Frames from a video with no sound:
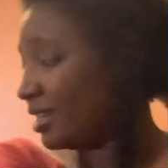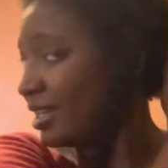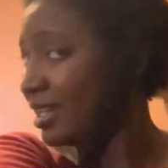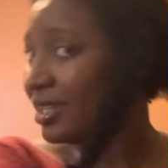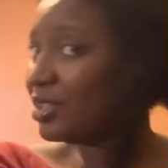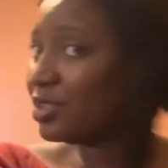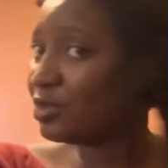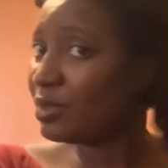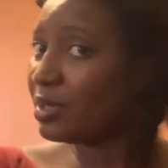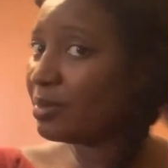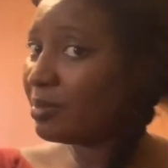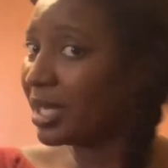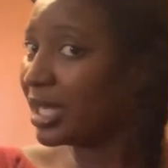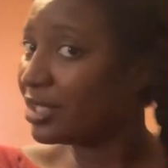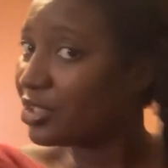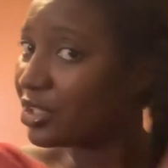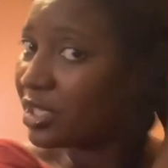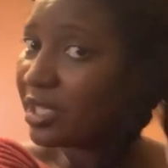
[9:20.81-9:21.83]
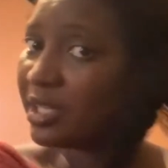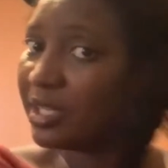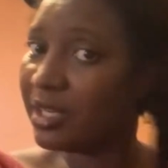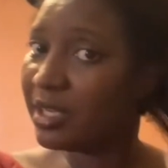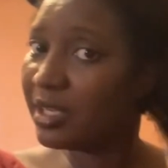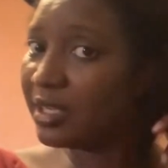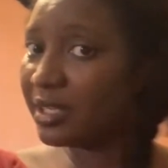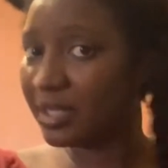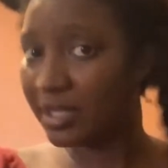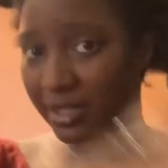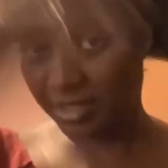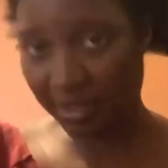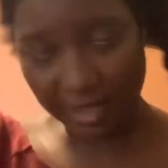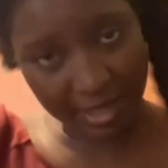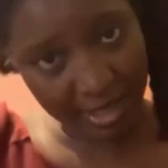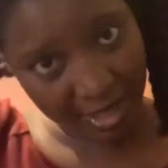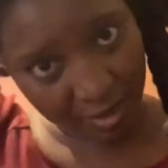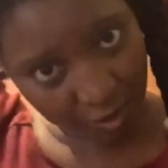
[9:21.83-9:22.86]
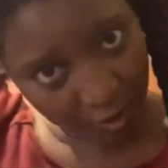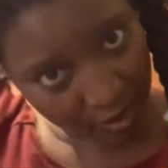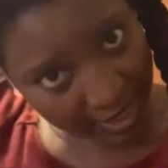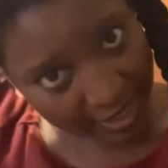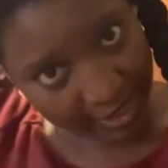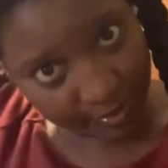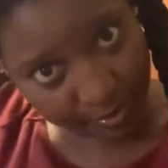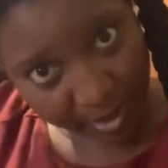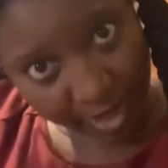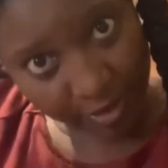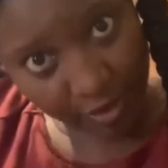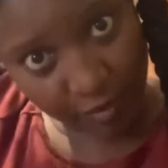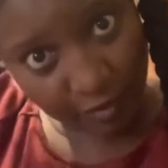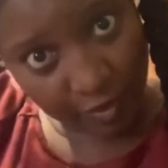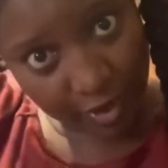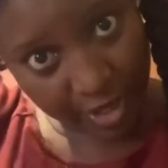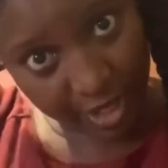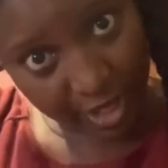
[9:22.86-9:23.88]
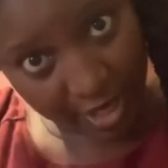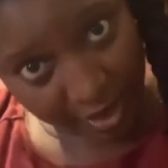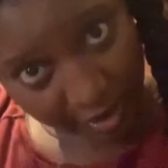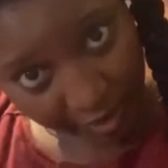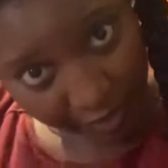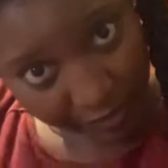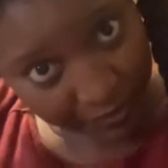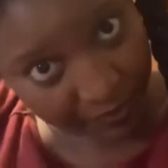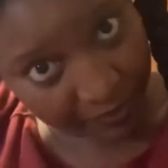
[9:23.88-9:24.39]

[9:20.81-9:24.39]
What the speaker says: As you'd imagine, it's the oldest part of our hair.